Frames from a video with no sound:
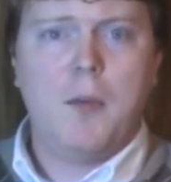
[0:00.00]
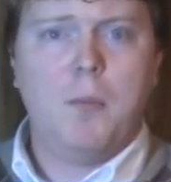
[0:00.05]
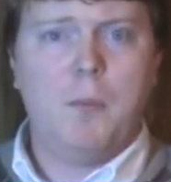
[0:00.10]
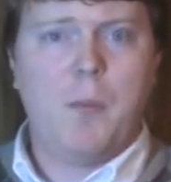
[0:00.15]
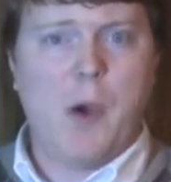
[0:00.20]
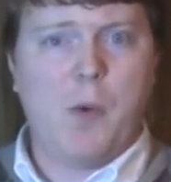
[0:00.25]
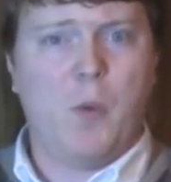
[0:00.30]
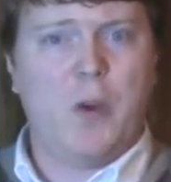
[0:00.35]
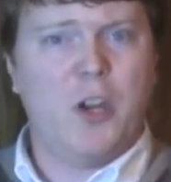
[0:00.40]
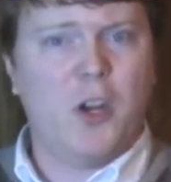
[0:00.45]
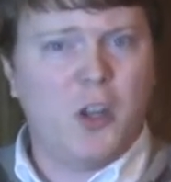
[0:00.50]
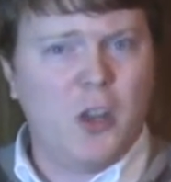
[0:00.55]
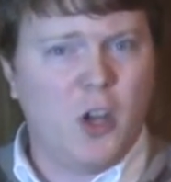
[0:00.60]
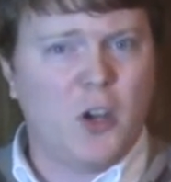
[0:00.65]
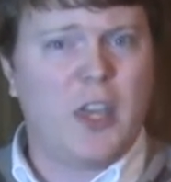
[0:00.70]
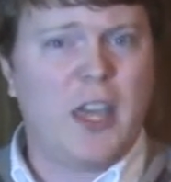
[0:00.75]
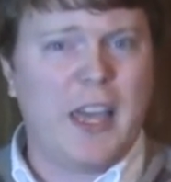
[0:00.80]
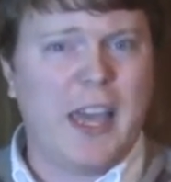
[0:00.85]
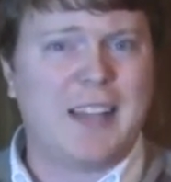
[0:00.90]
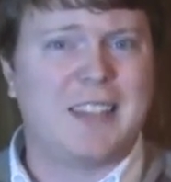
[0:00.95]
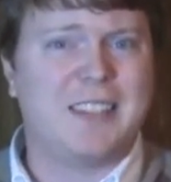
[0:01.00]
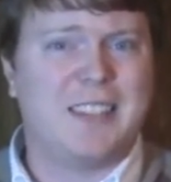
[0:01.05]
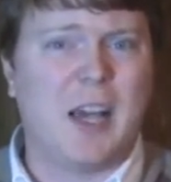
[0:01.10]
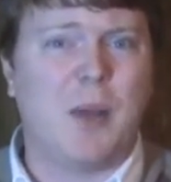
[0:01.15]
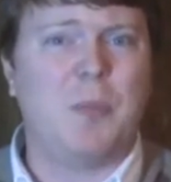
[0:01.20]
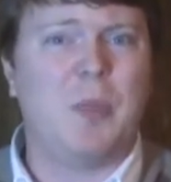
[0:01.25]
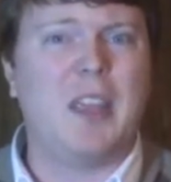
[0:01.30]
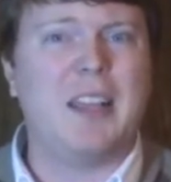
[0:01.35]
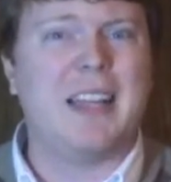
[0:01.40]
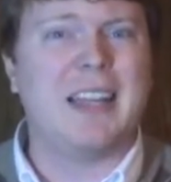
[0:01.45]
But when you're looking at
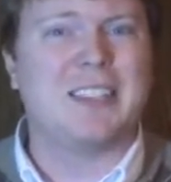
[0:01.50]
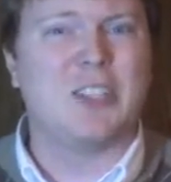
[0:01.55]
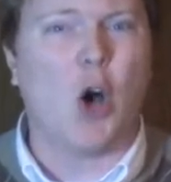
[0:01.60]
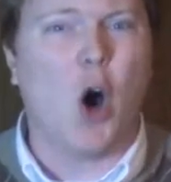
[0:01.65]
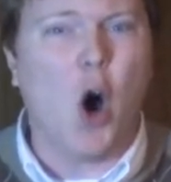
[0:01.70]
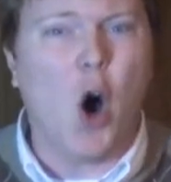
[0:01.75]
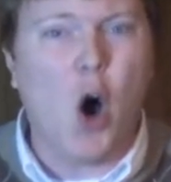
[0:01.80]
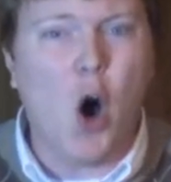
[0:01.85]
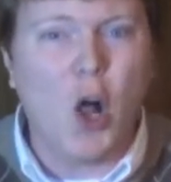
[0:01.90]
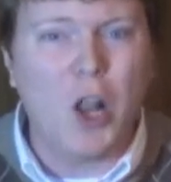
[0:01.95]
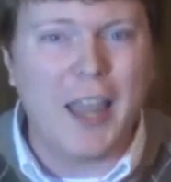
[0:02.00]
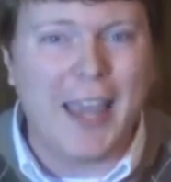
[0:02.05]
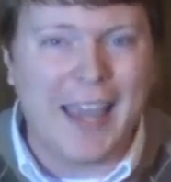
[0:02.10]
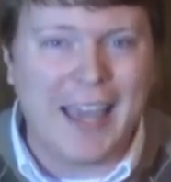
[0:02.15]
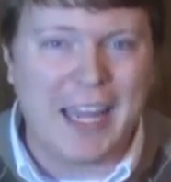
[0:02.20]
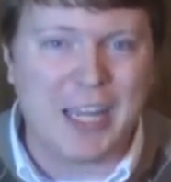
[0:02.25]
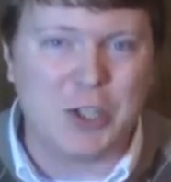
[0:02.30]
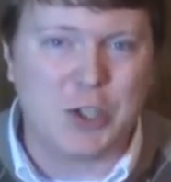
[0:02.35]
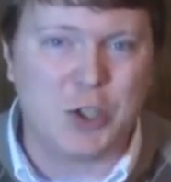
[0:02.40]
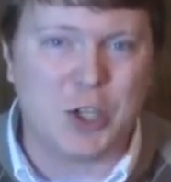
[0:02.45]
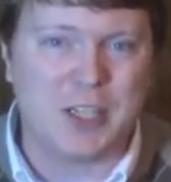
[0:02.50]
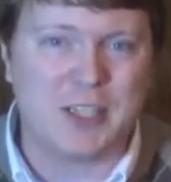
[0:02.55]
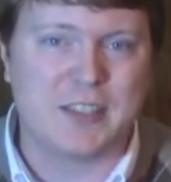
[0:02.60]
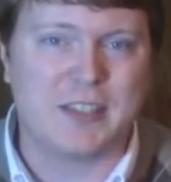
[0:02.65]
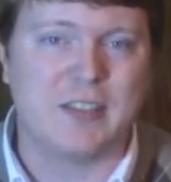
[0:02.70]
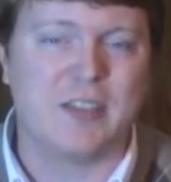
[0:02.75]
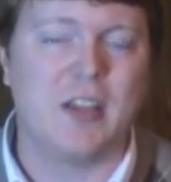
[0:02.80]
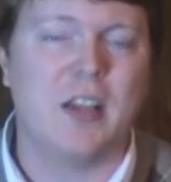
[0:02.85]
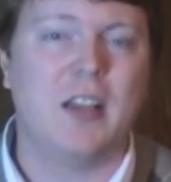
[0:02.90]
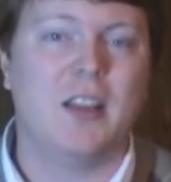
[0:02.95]
something that's all
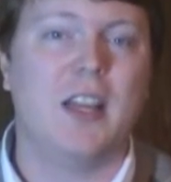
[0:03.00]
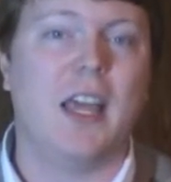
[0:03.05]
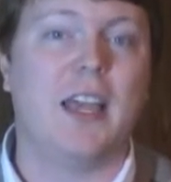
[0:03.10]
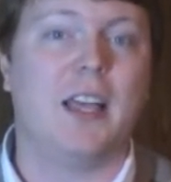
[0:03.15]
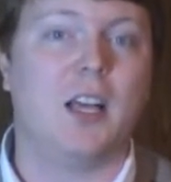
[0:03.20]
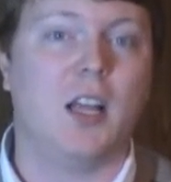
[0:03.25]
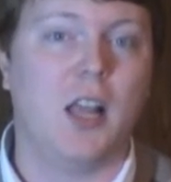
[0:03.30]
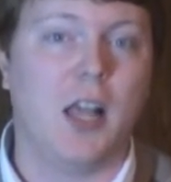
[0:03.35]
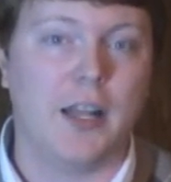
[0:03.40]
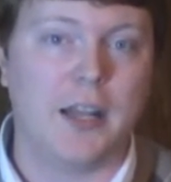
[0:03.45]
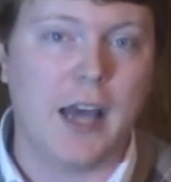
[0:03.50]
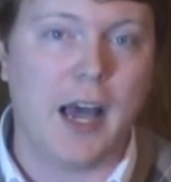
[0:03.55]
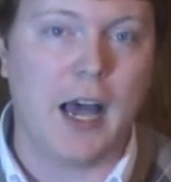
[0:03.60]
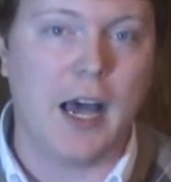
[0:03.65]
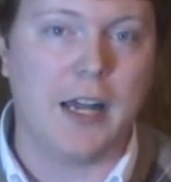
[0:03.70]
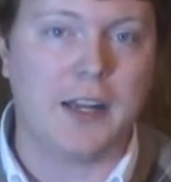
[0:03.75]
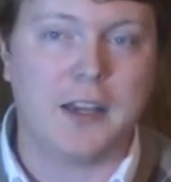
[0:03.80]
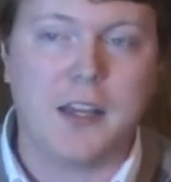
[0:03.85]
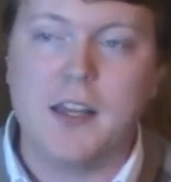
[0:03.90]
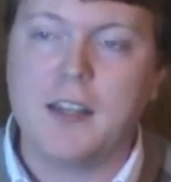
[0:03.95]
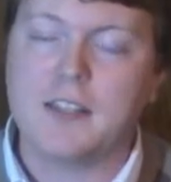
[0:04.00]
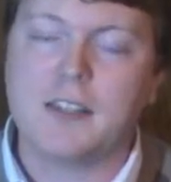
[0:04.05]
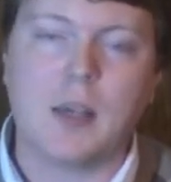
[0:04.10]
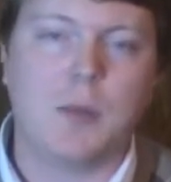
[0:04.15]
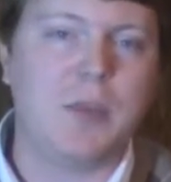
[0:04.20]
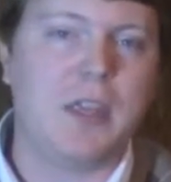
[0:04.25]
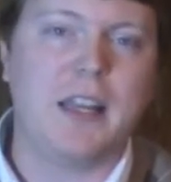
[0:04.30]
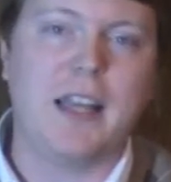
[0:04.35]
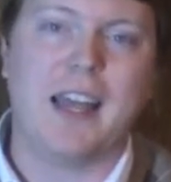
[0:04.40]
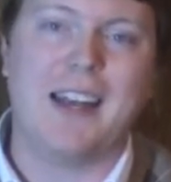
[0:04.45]
ages, like Clannad,
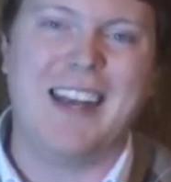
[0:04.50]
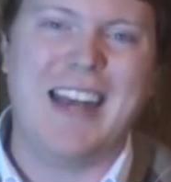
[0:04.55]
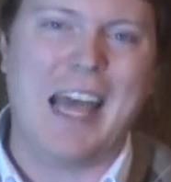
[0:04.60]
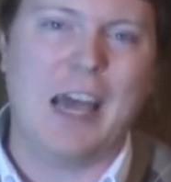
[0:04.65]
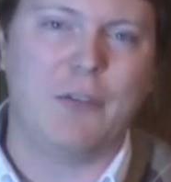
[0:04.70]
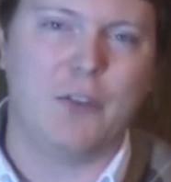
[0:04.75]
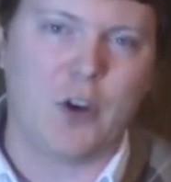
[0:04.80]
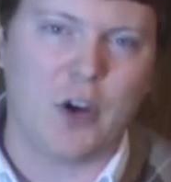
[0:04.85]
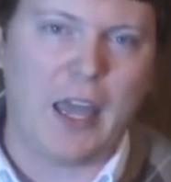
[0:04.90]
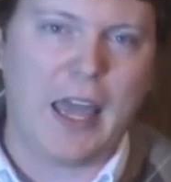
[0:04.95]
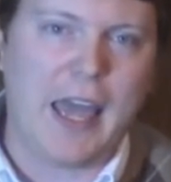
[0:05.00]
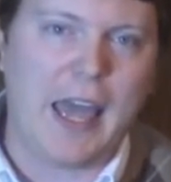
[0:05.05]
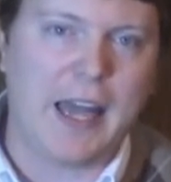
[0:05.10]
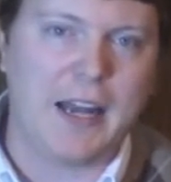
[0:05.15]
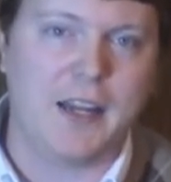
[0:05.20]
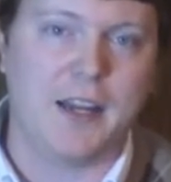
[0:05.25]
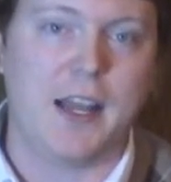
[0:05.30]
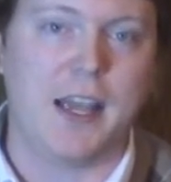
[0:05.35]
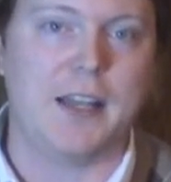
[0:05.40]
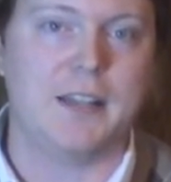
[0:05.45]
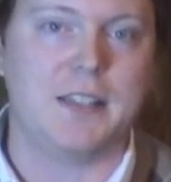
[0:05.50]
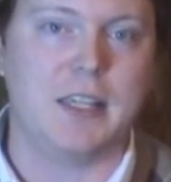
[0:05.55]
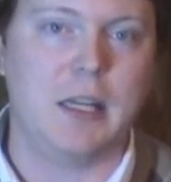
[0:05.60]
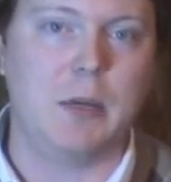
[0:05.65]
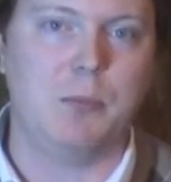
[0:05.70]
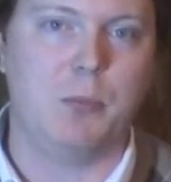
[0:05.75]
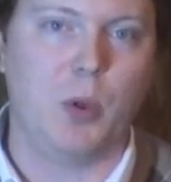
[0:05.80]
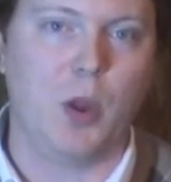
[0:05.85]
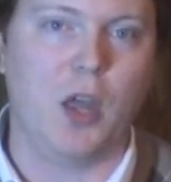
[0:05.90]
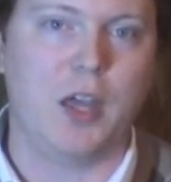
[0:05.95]
something that never had an
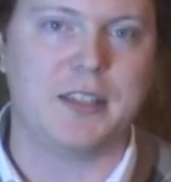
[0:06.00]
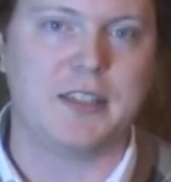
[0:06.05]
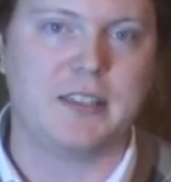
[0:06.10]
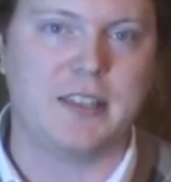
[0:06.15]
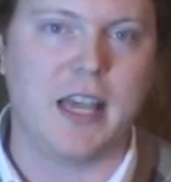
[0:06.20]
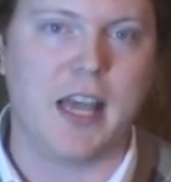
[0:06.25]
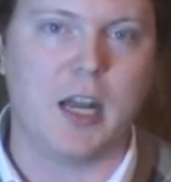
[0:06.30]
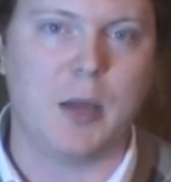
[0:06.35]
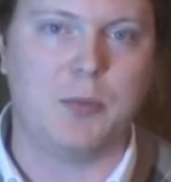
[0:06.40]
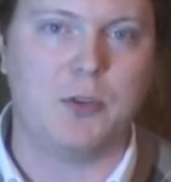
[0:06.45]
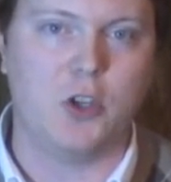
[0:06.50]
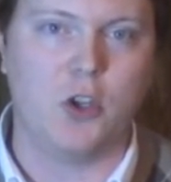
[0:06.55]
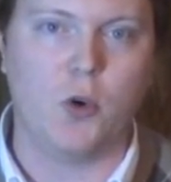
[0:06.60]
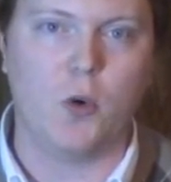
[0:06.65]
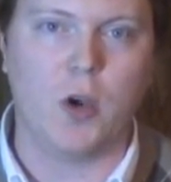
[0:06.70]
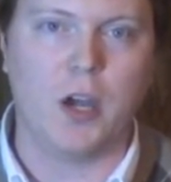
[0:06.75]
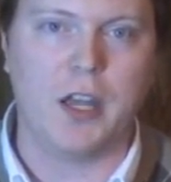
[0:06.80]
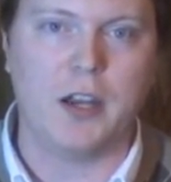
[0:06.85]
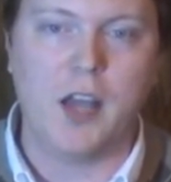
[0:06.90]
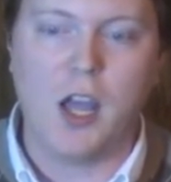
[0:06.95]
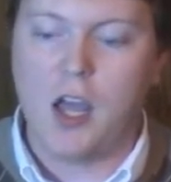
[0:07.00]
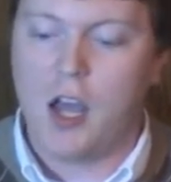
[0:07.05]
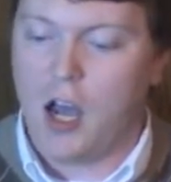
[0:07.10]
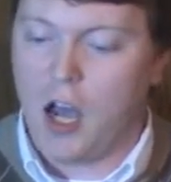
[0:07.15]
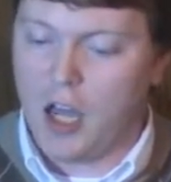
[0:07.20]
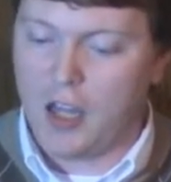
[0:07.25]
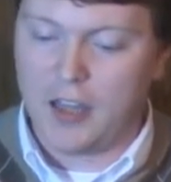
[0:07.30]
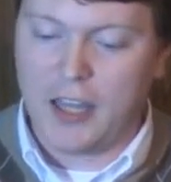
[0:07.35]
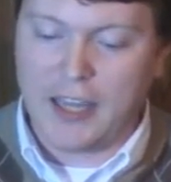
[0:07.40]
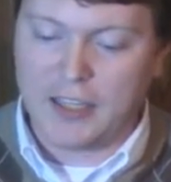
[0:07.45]
18+ setup to it,
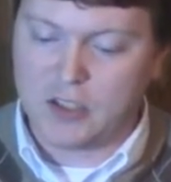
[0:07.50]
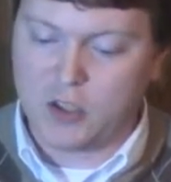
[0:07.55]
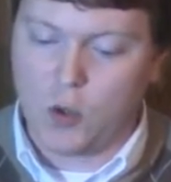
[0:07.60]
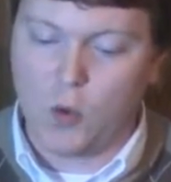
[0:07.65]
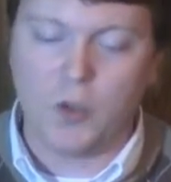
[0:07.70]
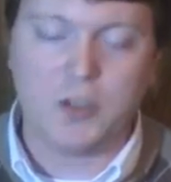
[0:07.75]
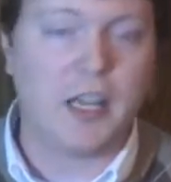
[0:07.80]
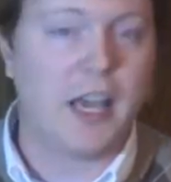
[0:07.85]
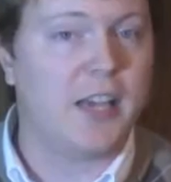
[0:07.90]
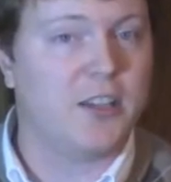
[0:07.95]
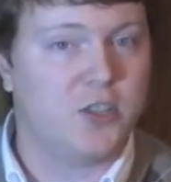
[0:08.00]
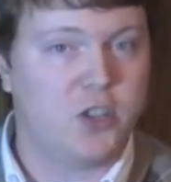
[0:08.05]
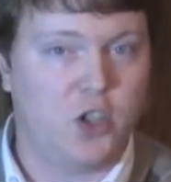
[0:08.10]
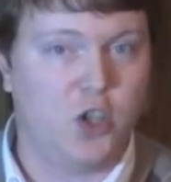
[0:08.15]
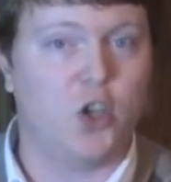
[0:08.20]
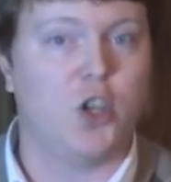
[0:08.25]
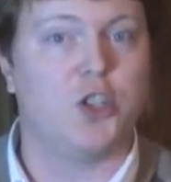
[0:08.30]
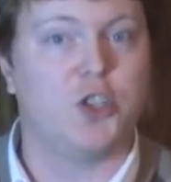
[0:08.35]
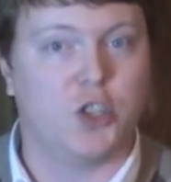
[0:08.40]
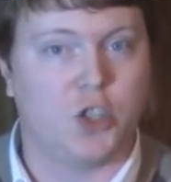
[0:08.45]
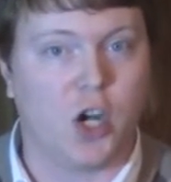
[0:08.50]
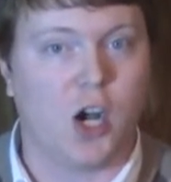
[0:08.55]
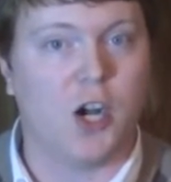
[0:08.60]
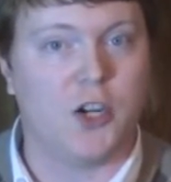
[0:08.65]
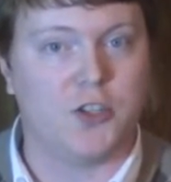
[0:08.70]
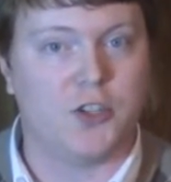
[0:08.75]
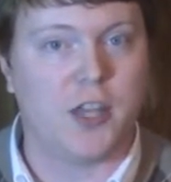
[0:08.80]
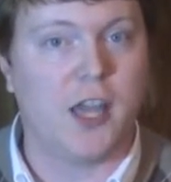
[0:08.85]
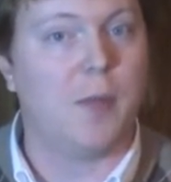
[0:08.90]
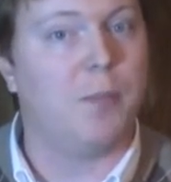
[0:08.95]
unlike School Days, you could
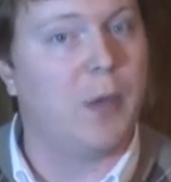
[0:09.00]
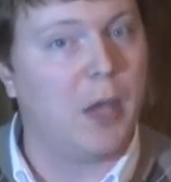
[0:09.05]
charge that.